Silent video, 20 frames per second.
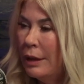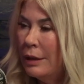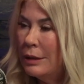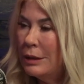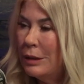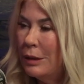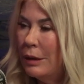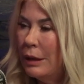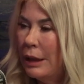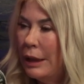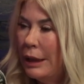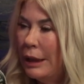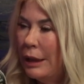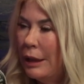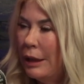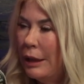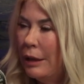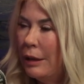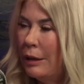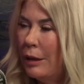So
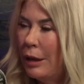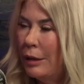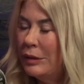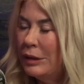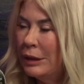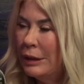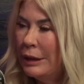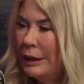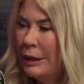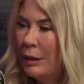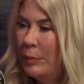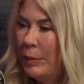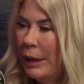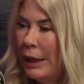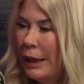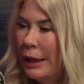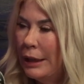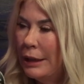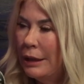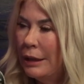I often think
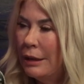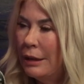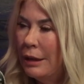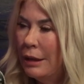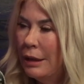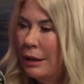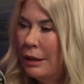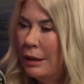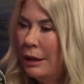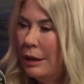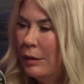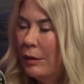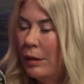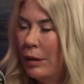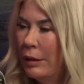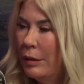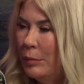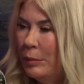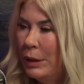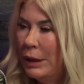back and,
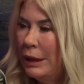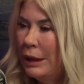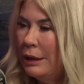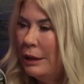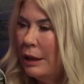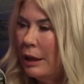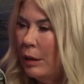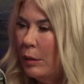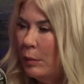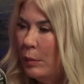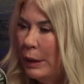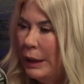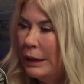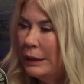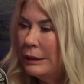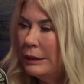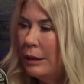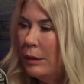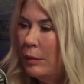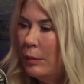all the money that I
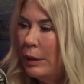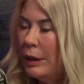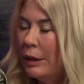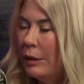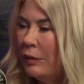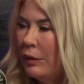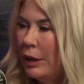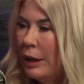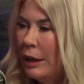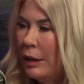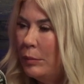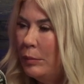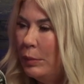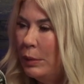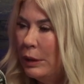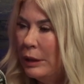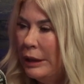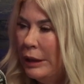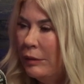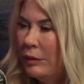wasted when if I had
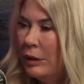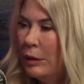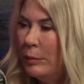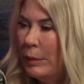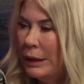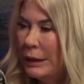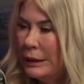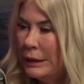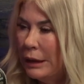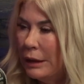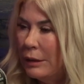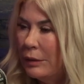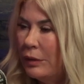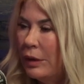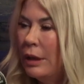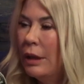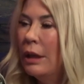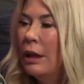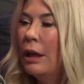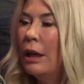believed in myself,
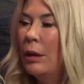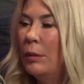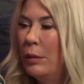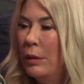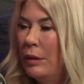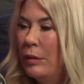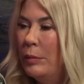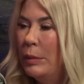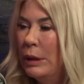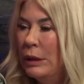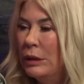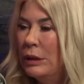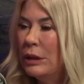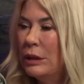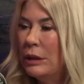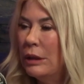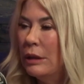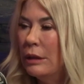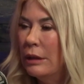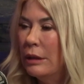I would have been
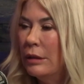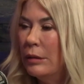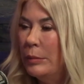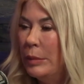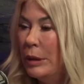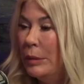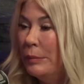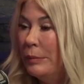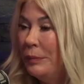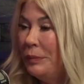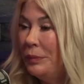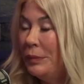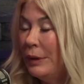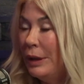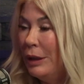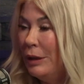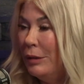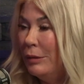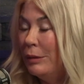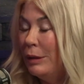just a little bit,
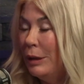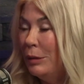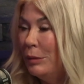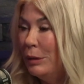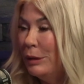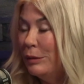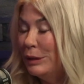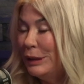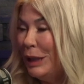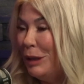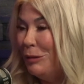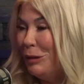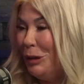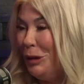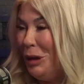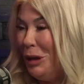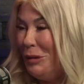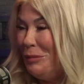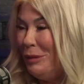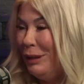I would have saved a
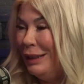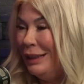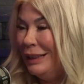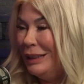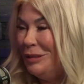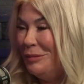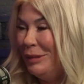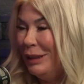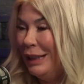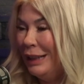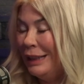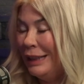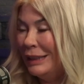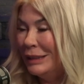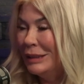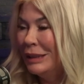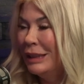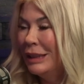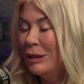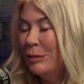lot of money in the
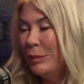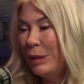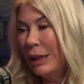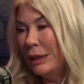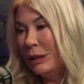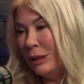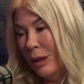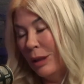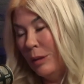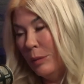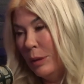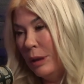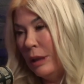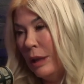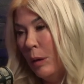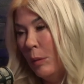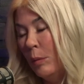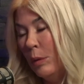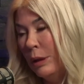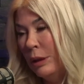beginning. But I started with
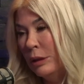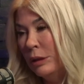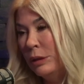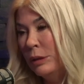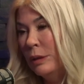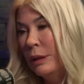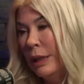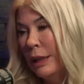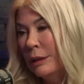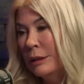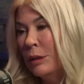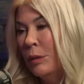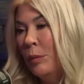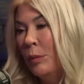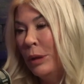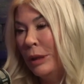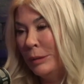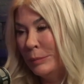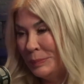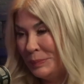that one in
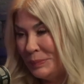2001.